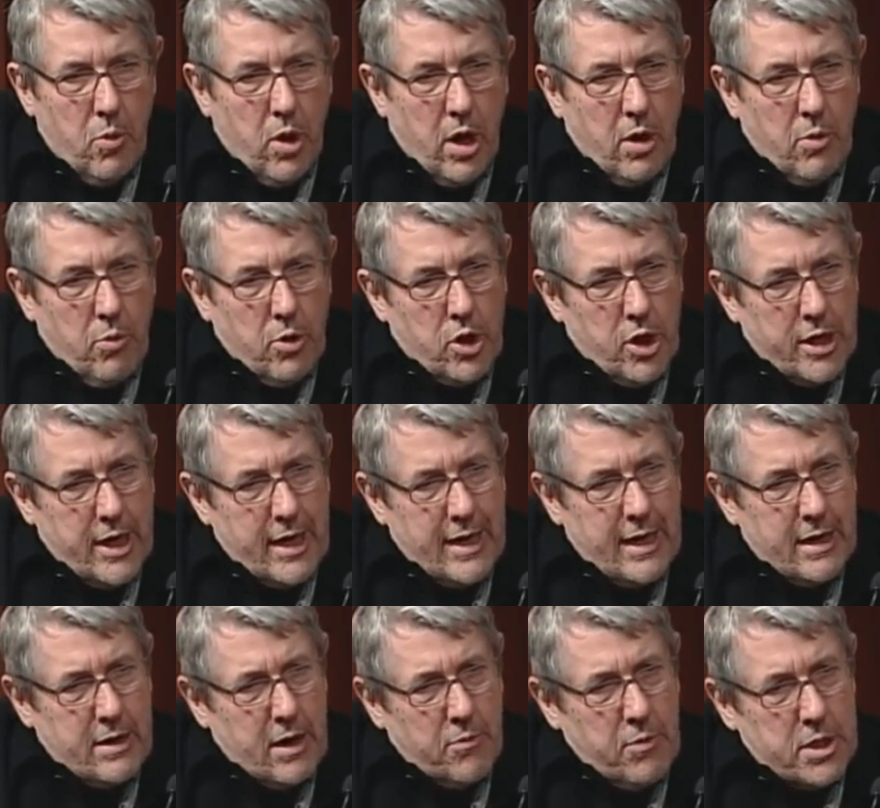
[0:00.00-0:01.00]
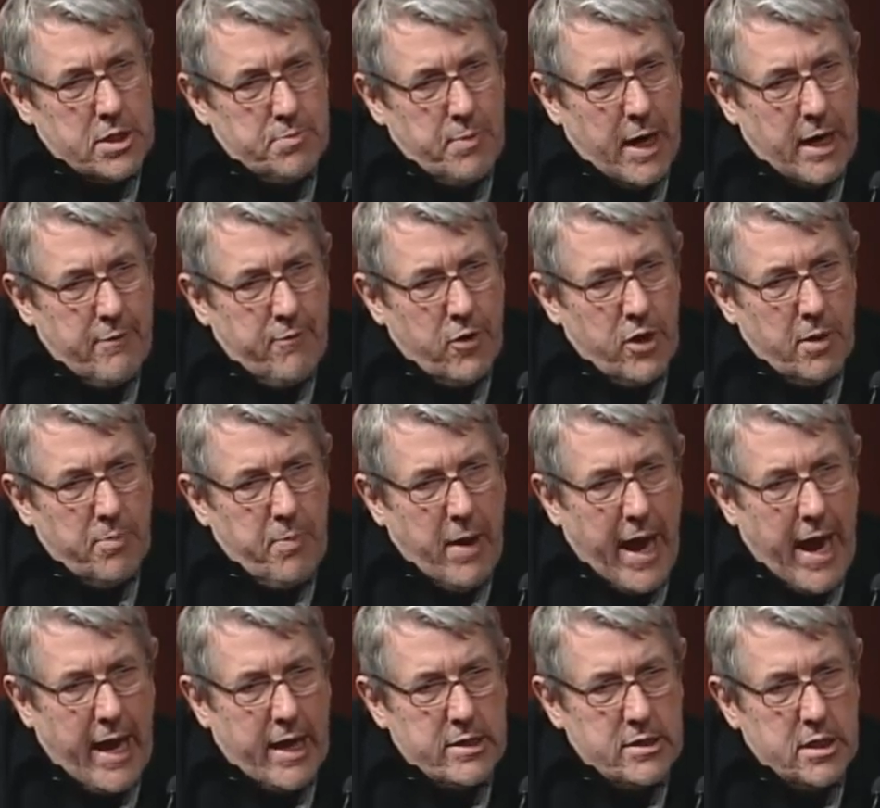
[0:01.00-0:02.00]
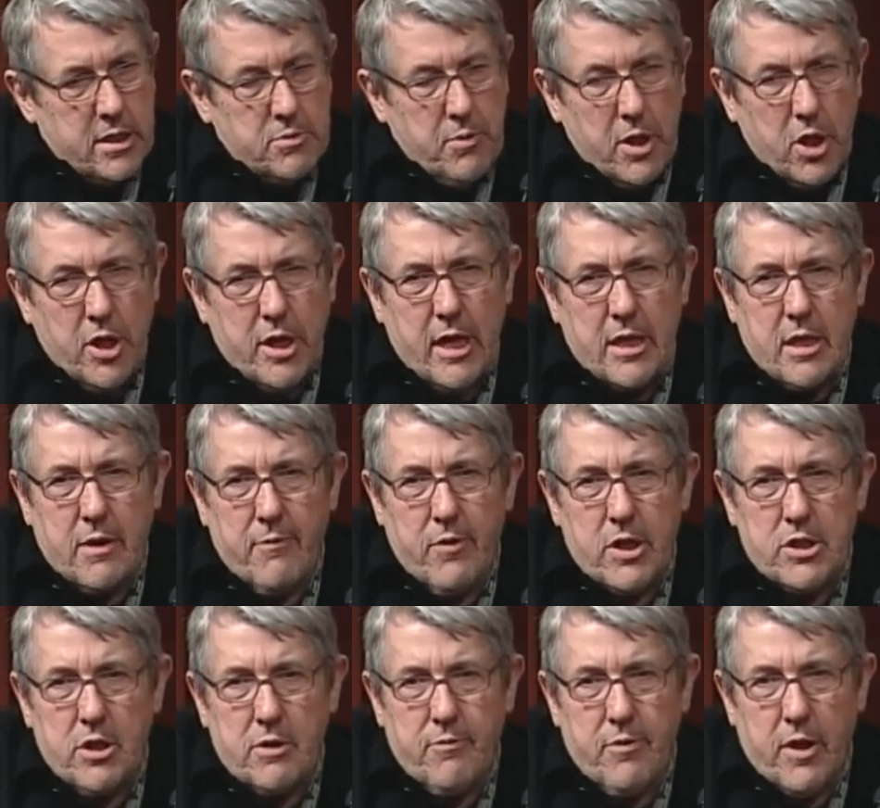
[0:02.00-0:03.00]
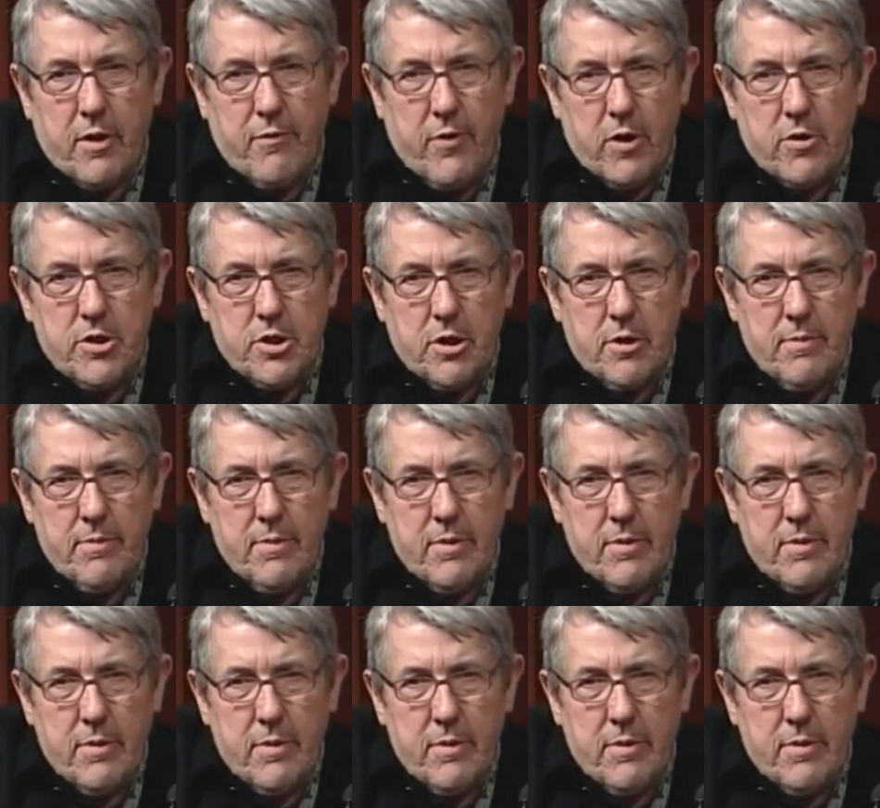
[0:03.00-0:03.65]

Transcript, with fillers: We're looking at a respect for the past as we look at the vision for the future.